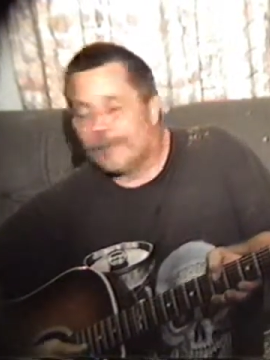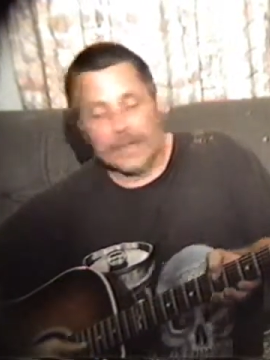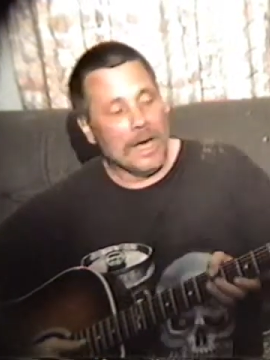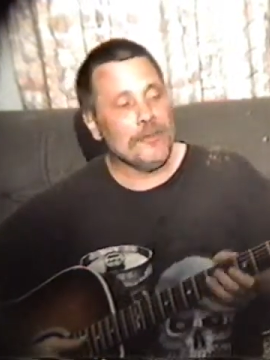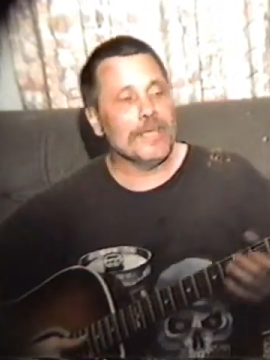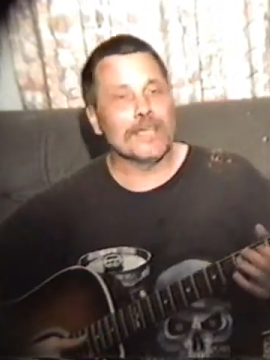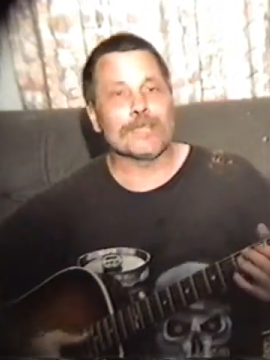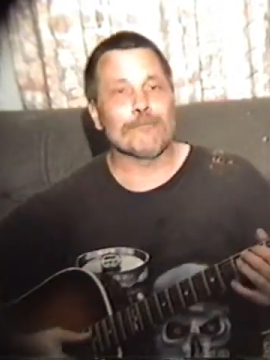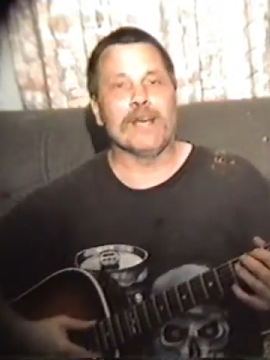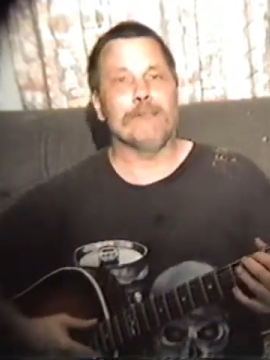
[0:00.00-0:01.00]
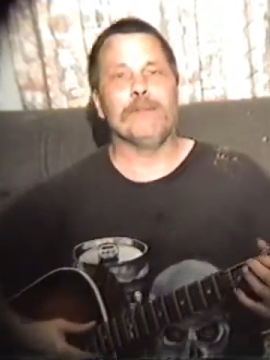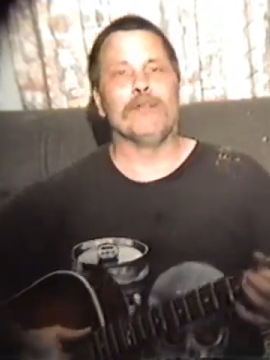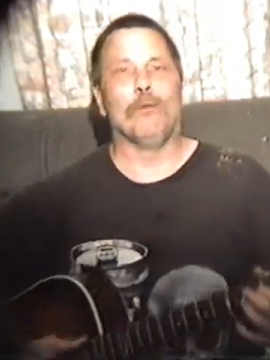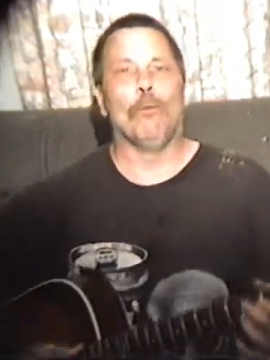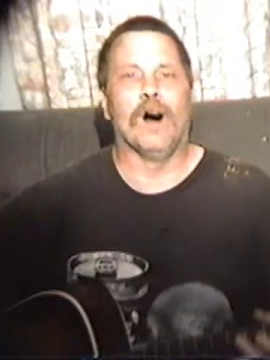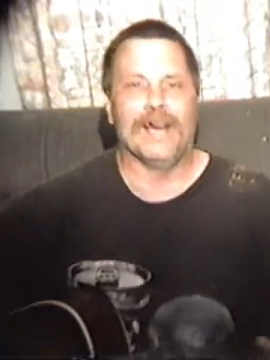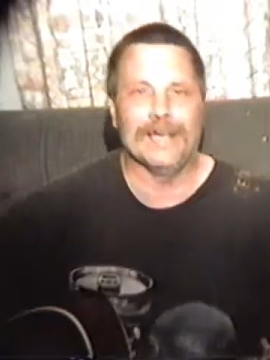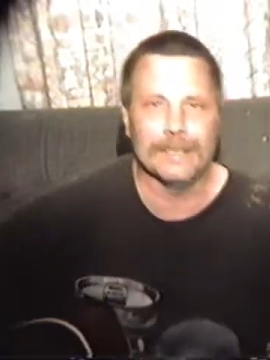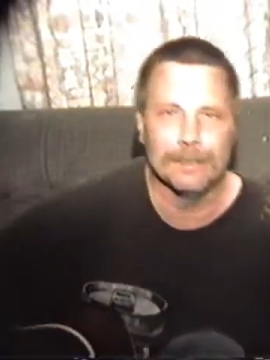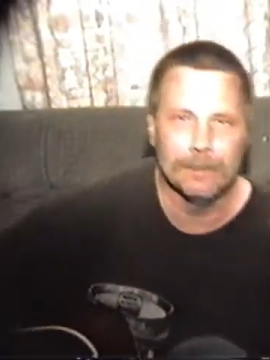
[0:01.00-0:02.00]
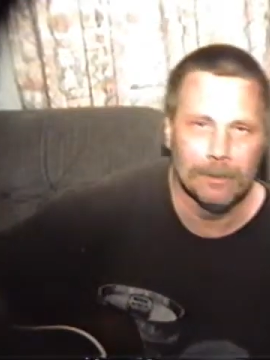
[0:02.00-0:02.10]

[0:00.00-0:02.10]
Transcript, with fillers: I think it so might be the wine.